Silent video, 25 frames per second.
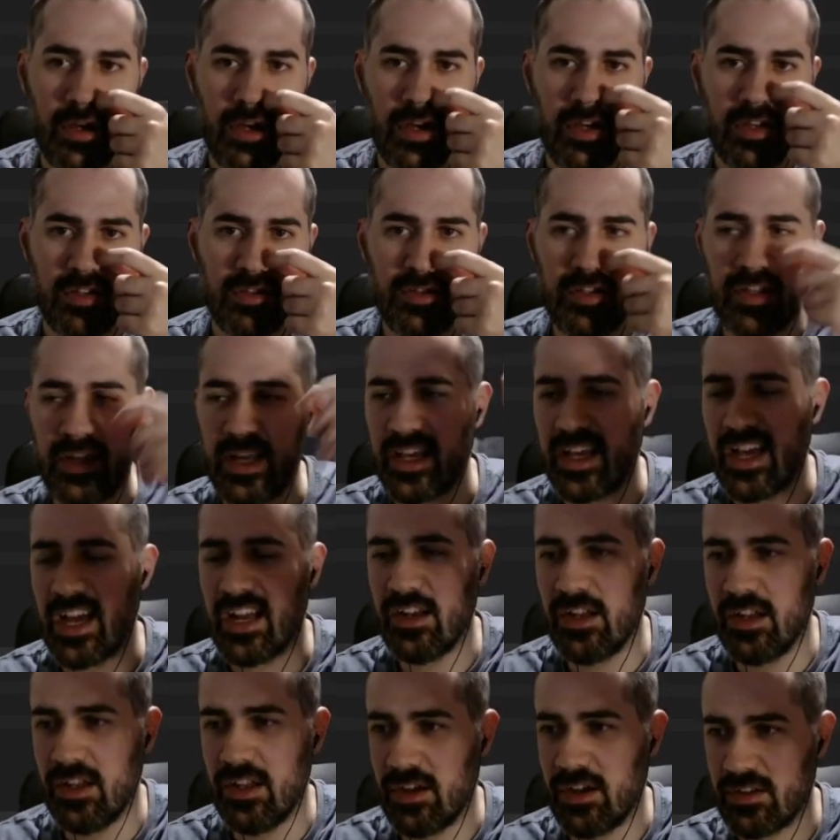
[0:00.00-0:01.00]
so they kind
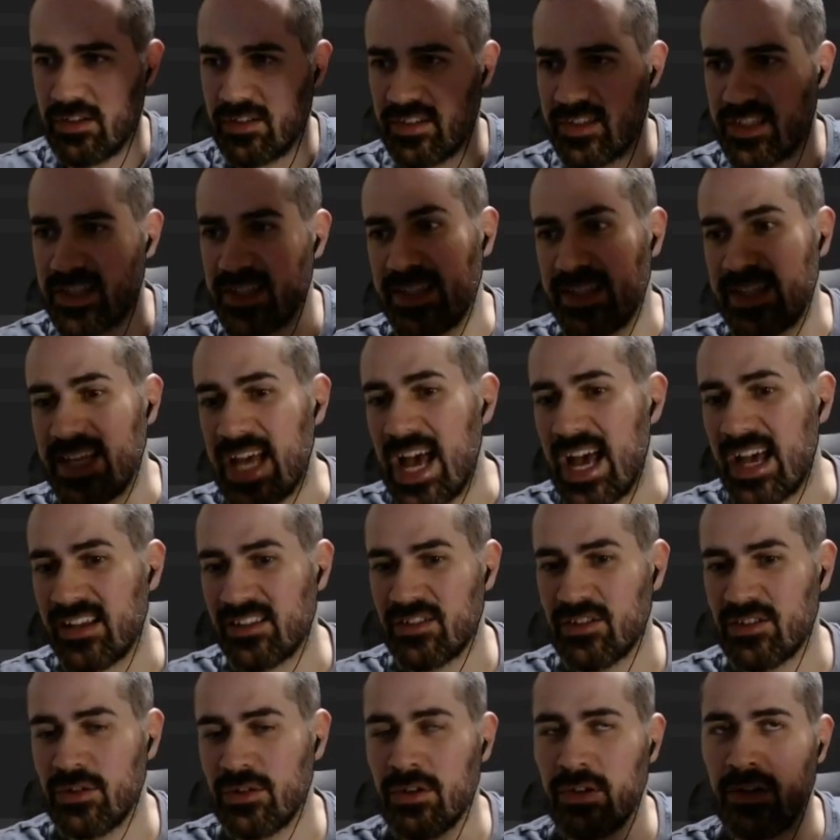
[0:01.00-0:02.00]
of look
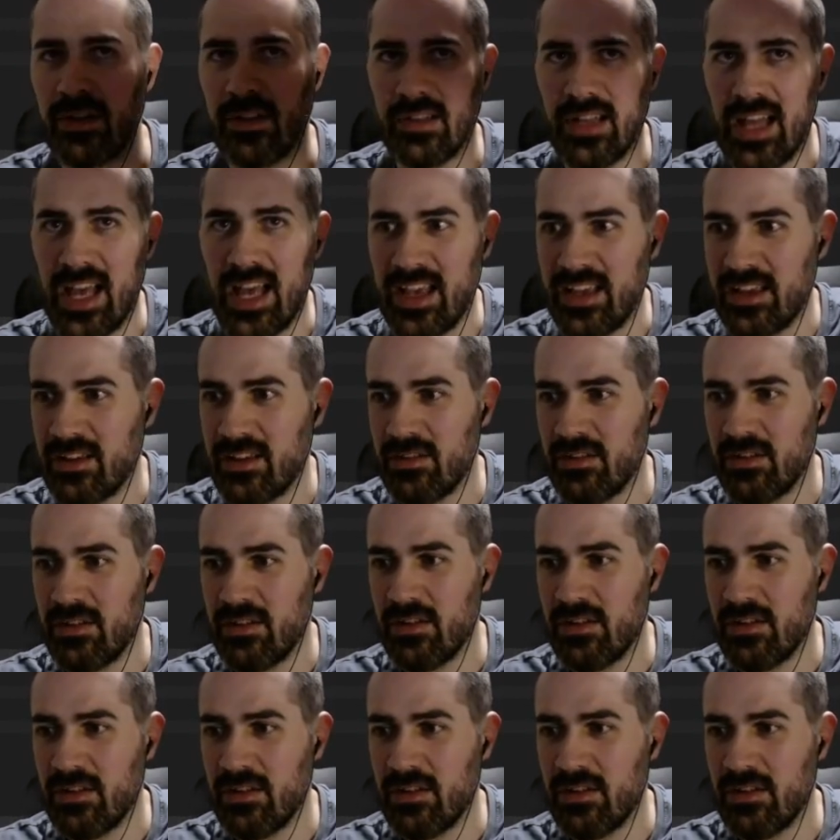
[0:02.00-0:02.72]
stacked, or like,